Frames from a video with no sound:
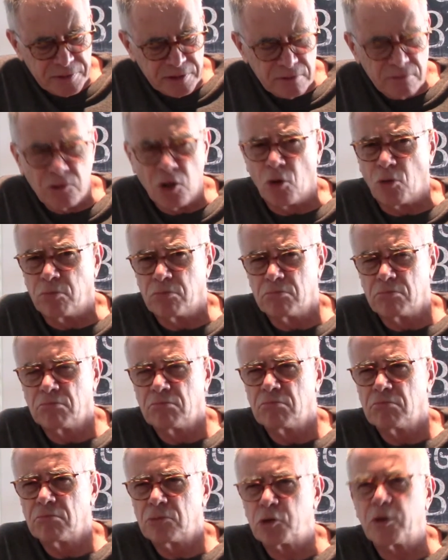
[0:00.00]
No,
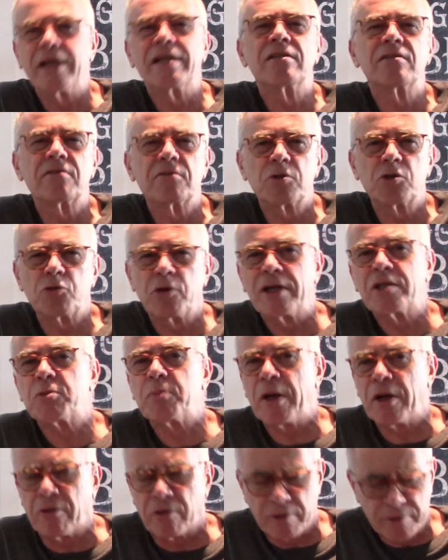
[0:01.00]

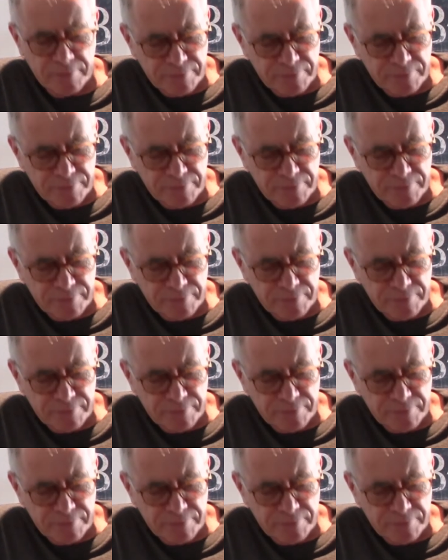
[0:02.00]
transparent.